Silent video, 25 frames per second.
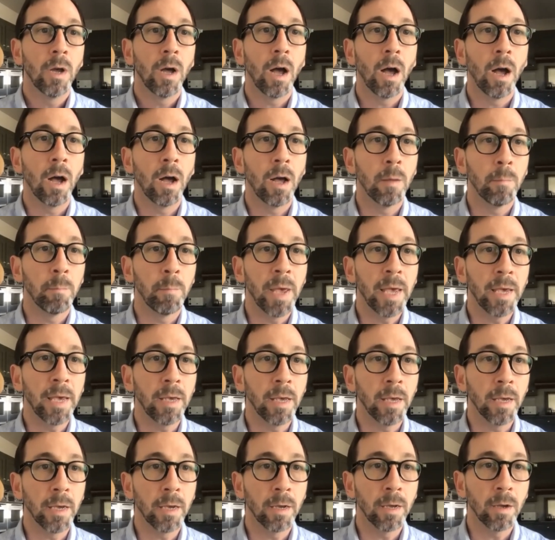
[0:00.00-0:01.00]
uh,
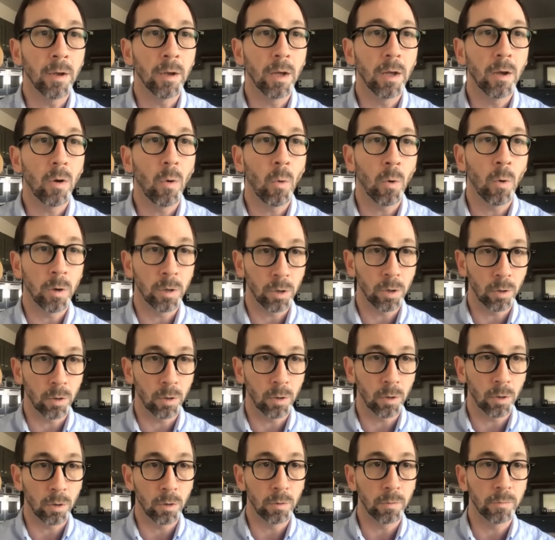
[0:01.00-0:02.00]
making hors
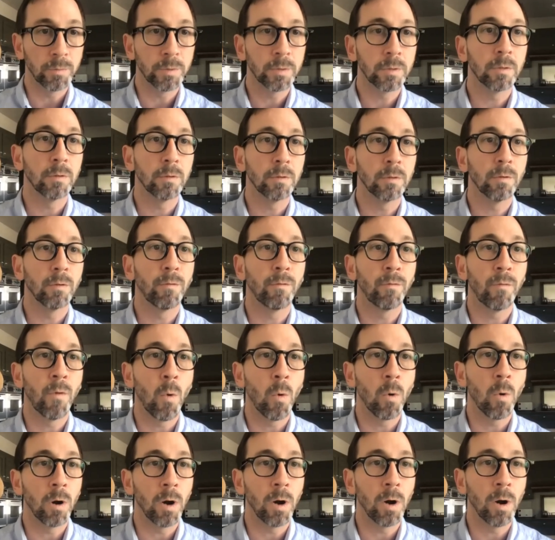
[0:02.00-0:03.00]
d'oeuvres
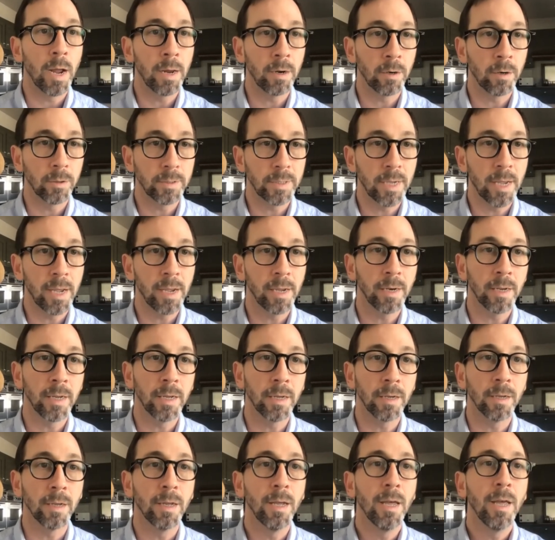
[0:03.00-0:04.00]
for
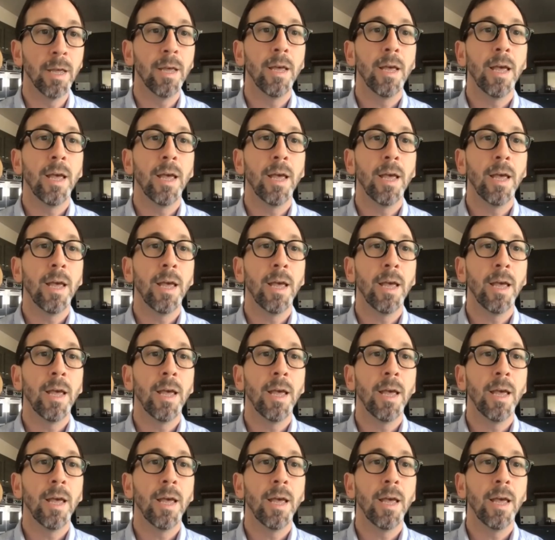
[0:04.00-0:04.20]
entertaining.